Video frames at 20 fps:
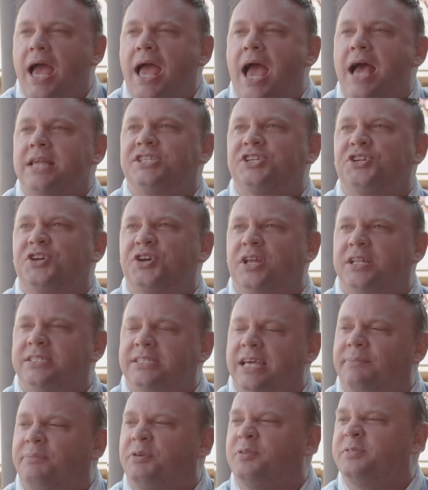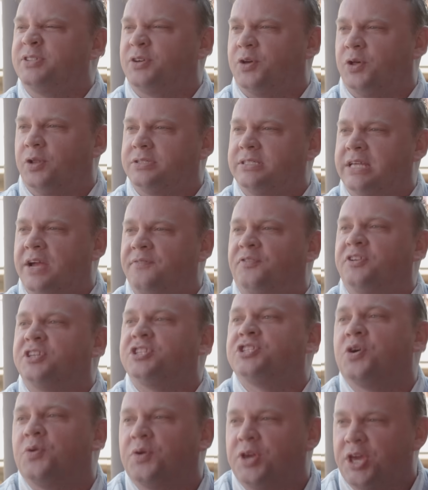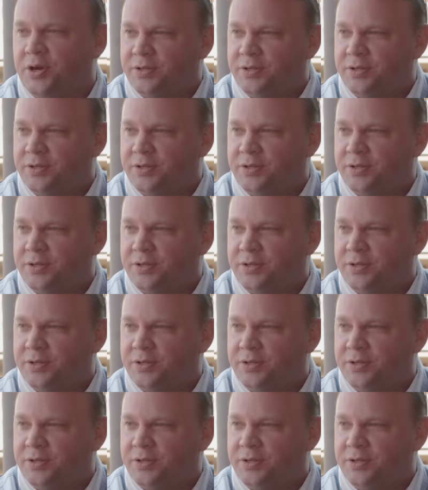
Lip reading: It has a good, it's like musical, San Francisco.